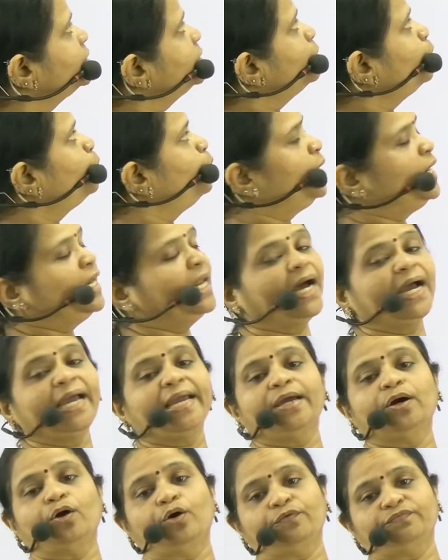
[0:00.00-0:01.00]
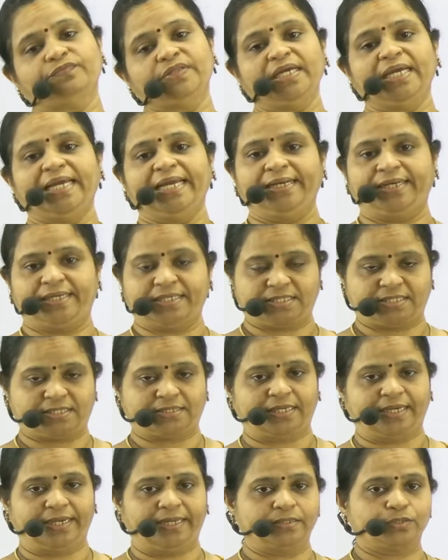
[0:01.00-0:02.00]
the villi of the
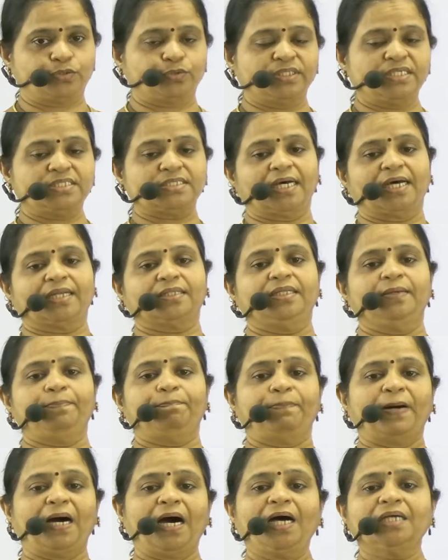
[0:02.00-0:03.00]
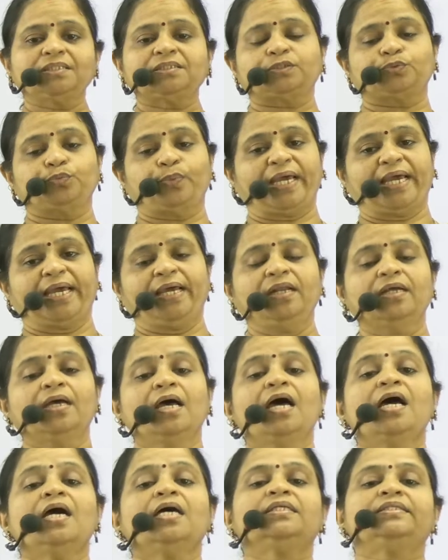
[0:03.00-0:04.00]
intestine. So these are the parts where
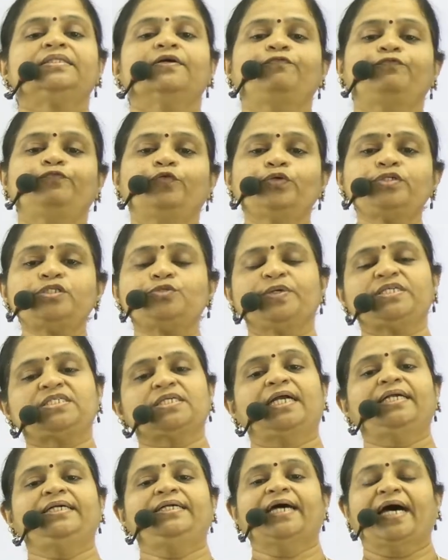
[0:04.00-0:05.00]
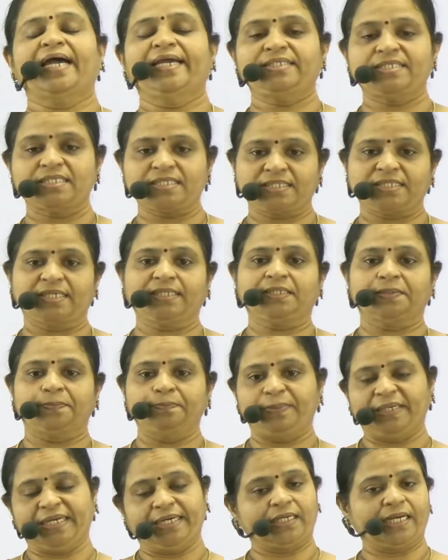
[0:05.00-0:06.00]
the foods which are digested
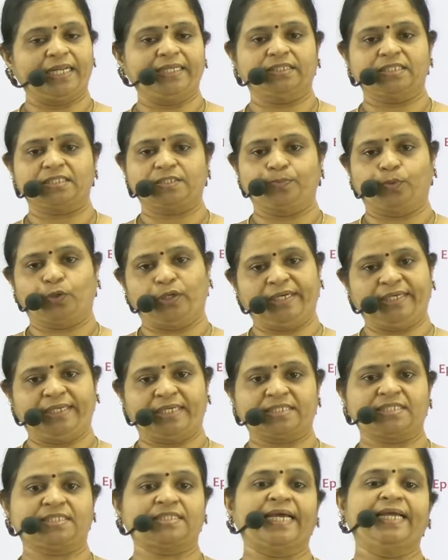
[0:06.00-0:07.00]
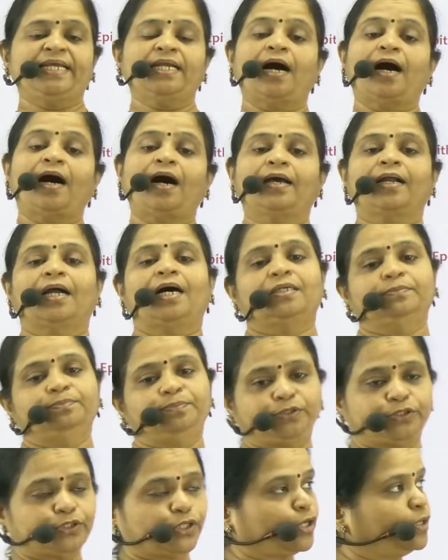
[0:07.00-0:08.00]
completely in the small intestine are
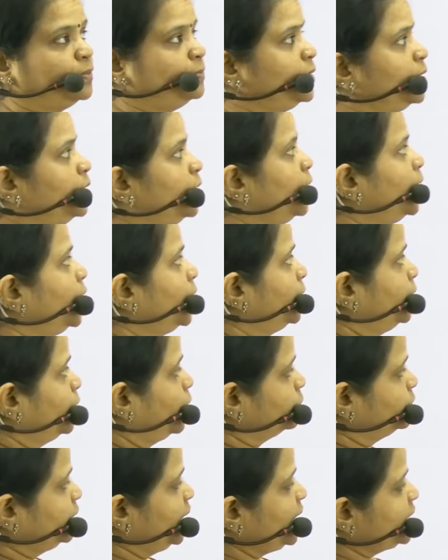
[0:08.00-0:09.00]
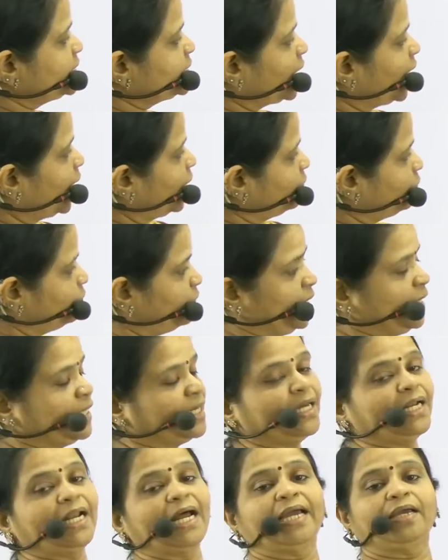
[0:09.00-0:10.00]
absorbed. Now these are
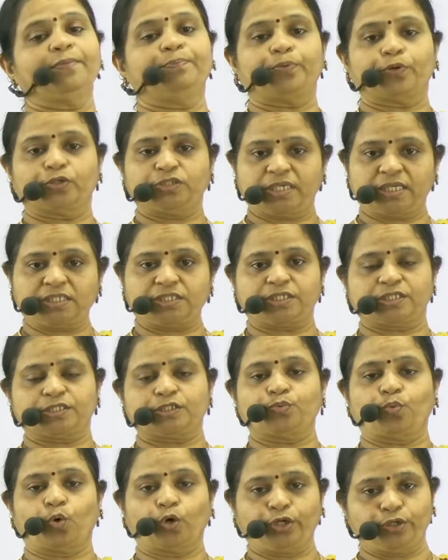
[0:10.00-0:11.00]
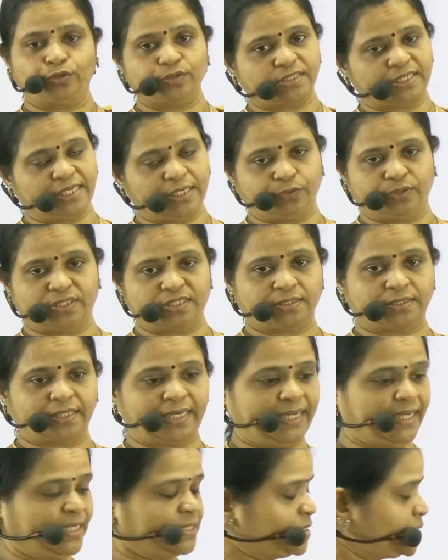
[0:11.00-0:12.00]
finger-like projections, what you see on the
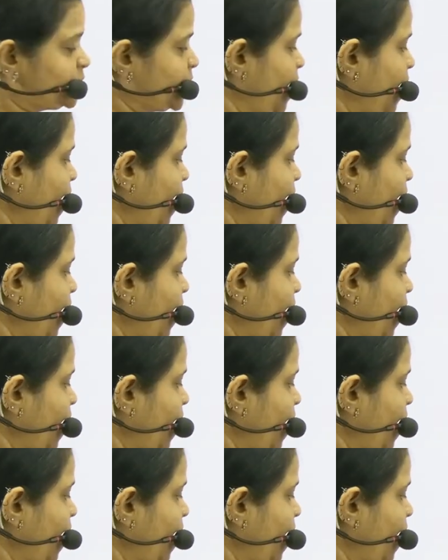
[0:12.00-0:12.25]
screens,